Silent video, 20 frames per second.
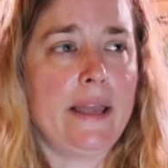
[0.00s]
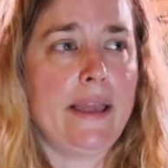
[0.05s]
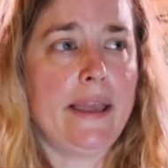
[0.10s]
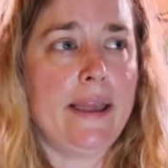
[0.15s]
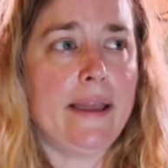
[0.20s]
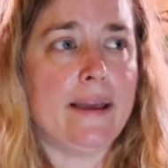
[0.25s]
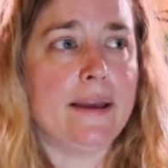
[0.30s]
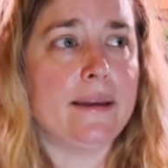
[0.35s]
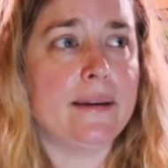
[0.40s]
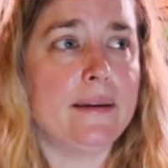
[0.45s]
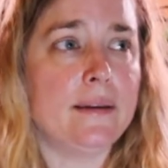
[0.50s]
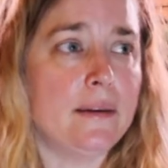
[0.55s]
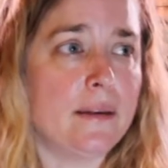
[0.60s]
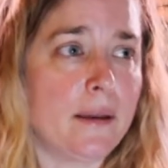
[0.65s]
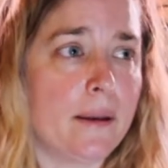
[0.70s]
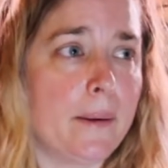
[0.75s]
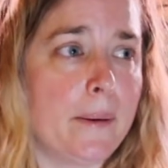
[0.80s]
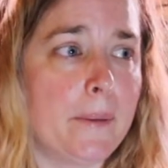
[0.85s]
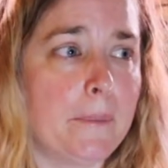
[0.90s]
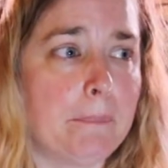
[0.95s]
And
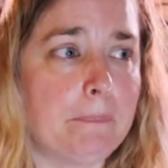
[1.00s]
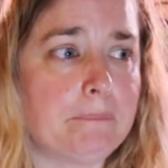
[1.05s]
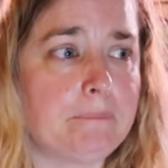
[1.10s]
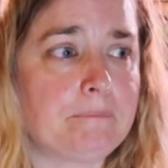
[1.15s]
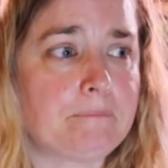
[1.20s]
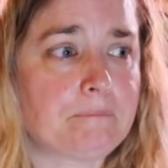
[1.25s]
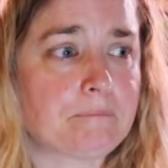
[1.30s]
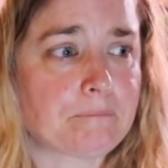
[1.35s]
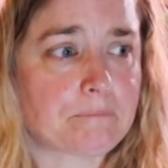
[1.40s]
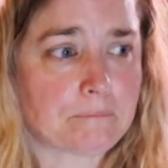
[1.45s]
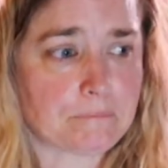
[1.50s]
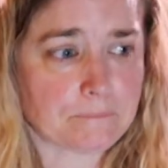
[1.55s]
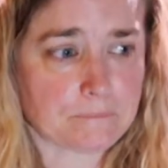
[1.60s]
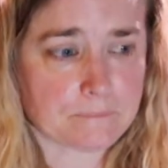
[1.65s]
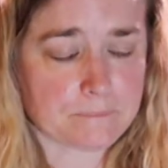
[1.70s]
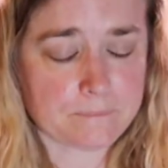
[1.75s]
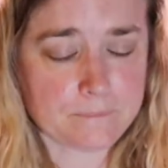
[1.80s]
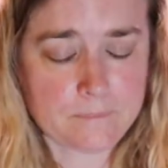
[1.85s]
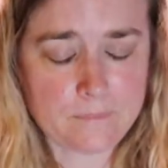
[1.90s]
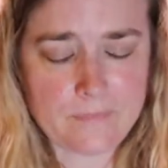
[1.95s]

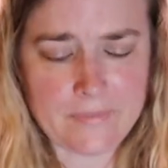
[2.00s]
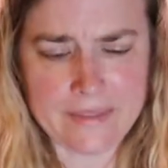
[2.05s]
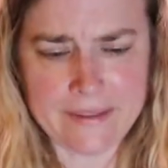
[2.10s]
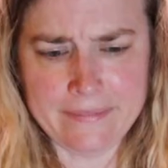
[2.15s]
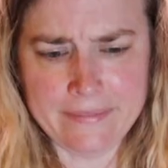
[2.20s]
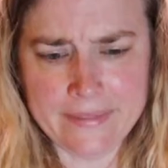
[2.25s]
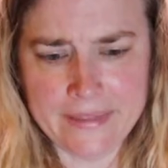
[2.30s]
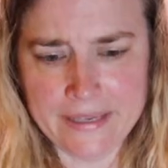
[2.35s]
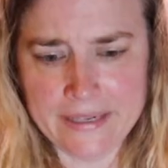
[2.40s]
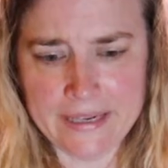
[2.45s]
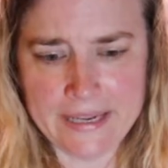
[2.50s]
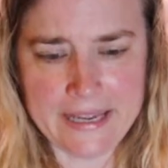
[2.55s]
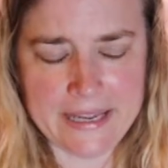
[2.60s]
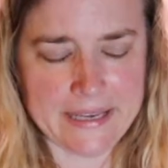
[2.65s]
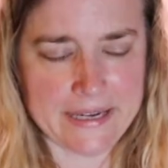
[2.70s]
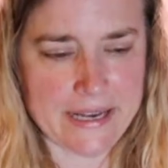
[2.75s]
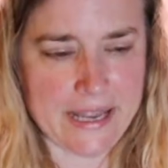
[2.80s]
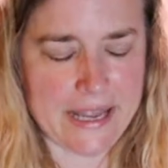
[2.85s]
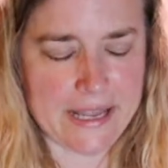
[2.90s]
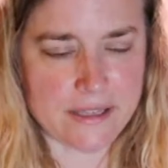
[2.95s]
then I
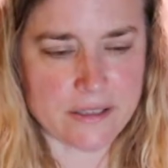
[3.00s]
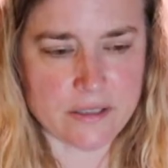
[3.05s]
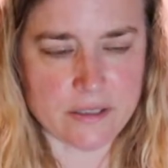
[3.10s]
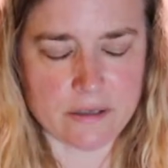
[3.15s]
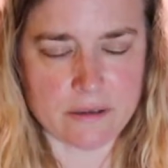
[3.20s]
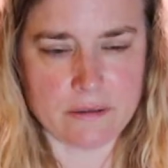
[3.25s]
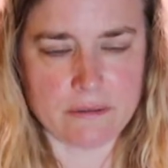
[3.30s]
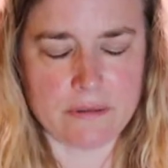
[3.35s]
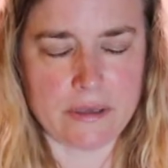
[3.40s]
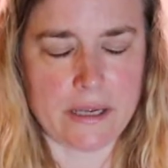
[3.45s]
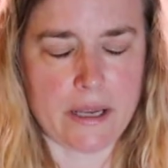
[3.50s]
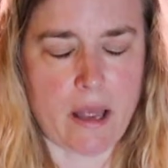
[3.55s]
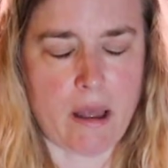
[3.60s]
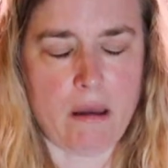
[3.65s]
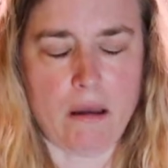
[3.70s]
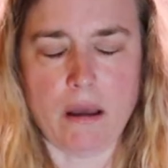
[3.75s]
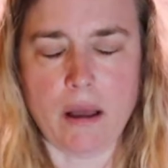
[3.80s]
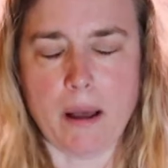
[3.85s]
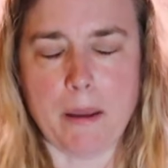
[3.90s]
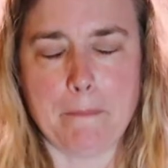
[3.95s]
had to answer
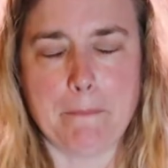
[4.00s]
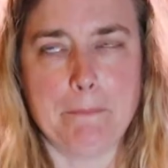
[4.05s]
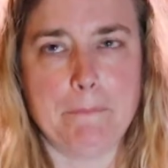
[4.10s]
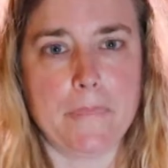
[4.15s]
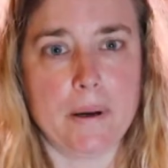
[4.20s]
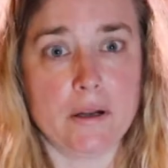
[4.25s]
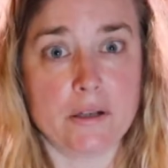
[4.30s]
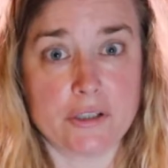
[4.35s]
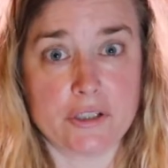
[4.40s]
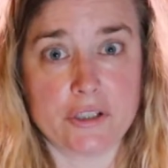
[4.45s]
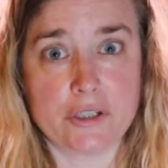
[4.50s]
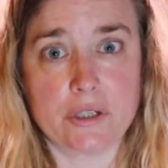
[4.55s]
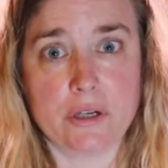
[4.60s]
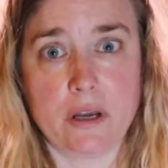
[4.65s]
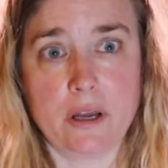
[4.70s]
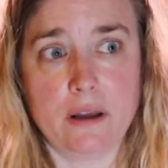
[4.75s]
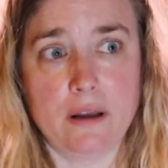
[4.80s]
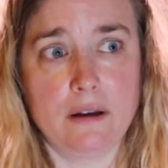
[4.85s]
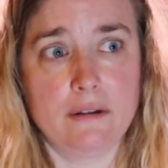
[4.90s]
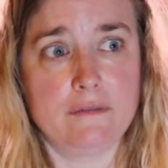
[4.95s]
a bunch
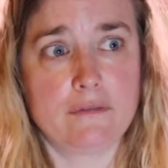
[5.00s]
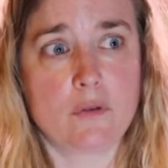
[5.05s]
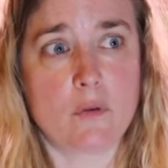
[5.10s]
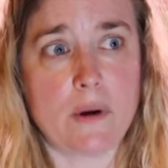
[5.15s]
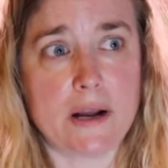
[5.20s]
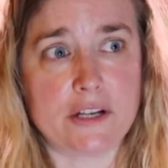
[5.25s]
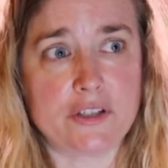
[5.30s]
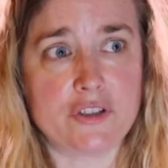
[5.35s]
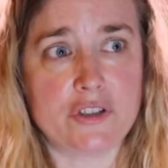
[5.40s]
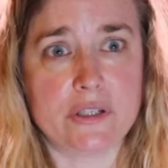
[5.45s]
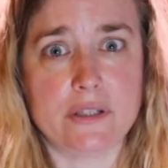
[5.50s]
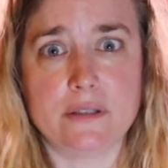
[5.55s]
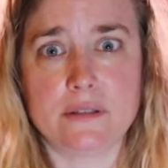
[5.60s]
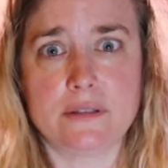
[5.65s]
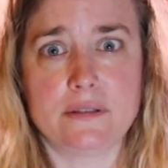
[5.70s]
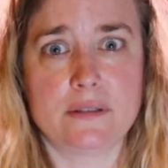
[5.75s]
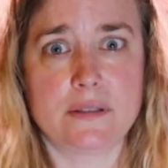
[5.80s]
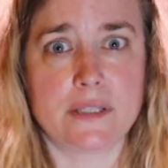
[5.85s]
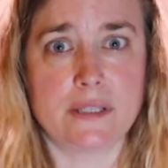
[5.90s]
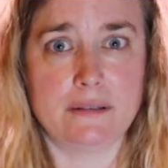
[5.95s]
of
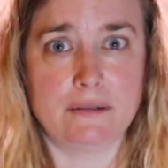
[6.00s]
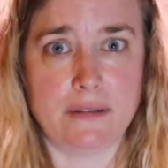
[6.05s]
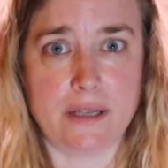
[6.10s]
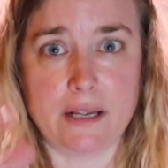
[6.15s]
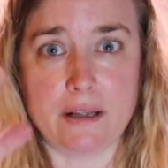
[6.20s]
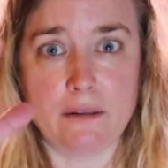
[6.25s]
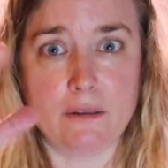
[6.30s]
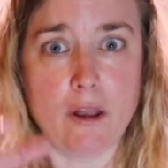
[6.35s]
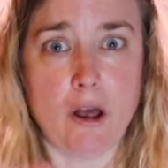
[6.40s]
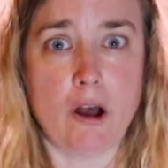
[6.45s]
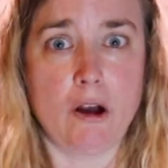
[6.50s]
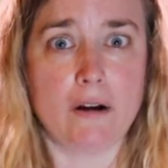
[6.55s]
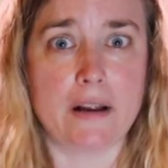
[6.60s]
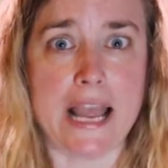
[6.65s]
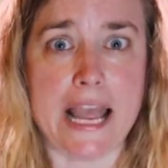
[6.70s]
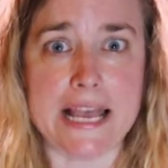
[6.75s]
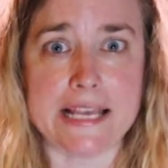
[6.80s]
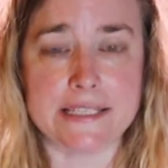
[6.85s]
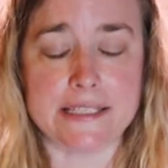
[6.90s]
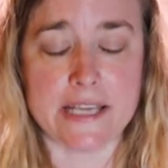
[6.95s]
questions in like long
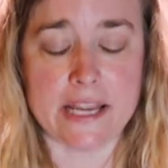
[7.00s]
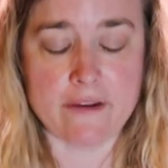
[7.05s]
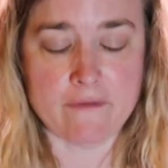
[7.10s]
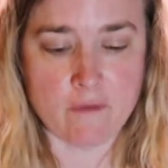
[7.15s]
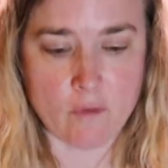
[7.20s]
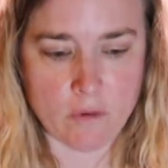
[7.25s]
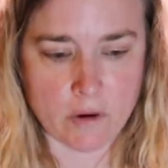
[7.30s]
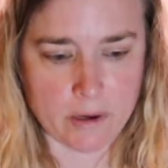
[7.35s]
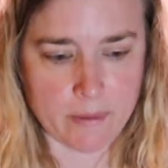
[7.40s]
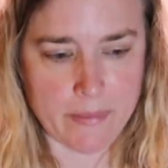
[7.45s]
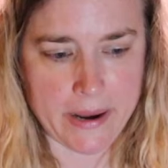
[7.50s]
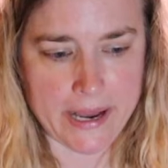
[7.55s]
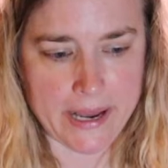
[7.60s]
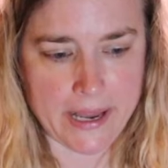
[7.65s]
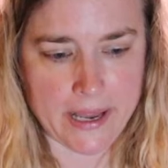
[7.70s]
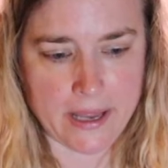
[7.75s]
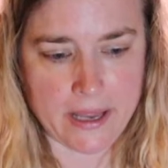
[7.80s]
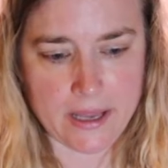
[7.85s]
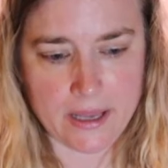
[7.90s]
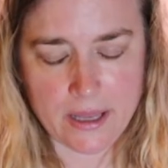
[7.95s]
essay
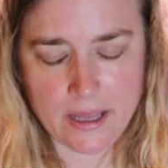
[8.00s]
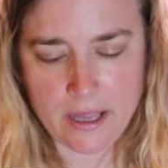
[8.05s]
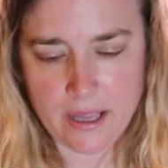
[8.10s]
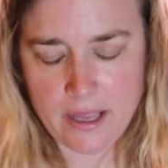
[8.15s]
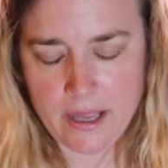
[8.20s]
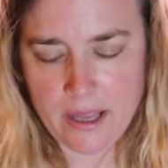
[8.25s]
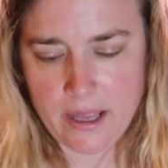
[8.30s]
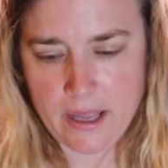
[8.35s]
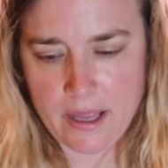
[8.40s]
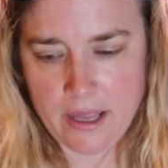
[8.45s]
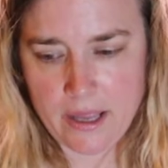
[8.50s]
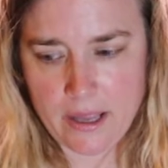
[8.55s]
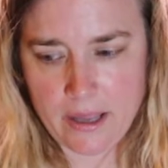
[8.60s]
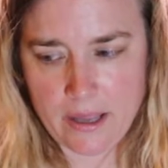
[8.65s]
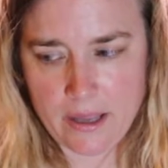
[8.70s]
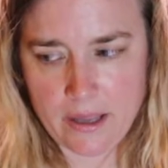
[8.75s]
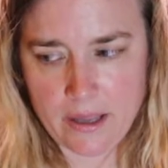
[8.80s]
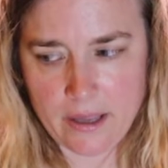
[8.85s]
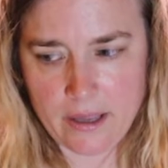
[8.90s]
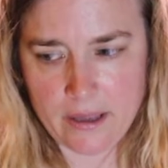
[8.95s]
format.
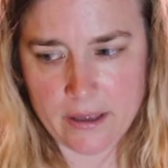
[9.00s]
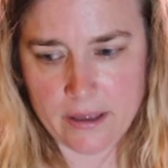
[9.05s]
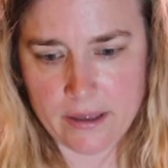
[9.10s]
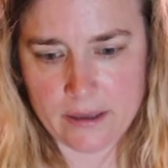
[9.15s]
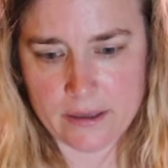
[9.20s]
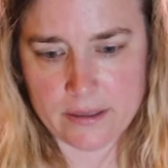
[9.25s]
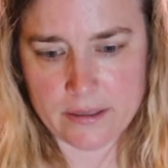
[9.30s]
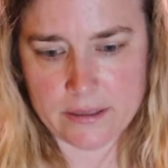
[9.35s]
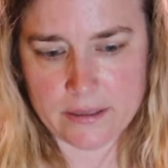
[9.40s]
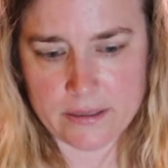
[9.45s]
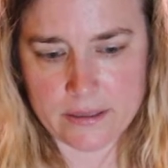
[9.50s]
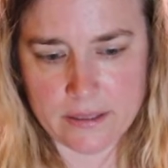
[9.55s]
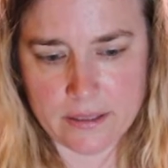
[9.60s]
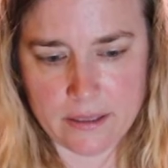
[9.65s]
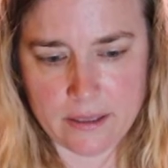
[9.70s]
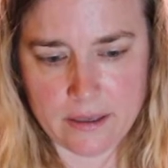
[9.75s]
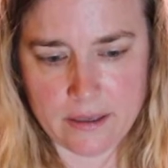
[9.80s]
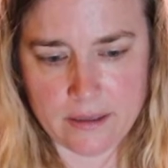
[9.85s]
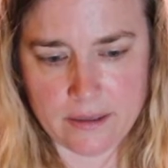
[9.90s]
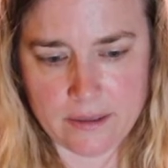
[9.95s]
And
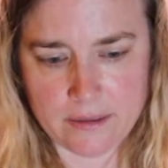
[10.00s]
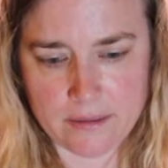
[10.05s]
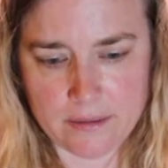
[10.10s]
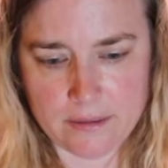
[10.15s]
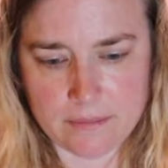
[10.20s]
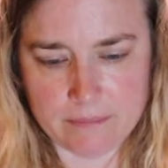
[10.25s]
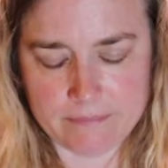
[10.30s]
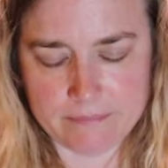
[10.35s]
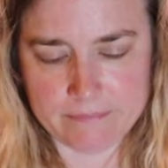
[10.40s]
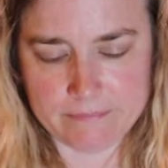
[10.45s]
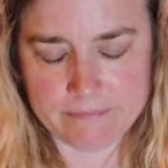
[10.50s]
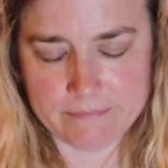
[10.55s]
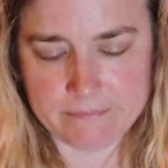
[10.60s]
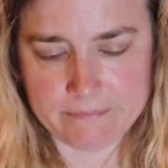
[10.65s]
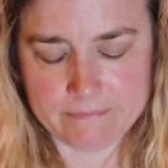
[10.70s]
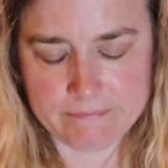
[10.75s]
oh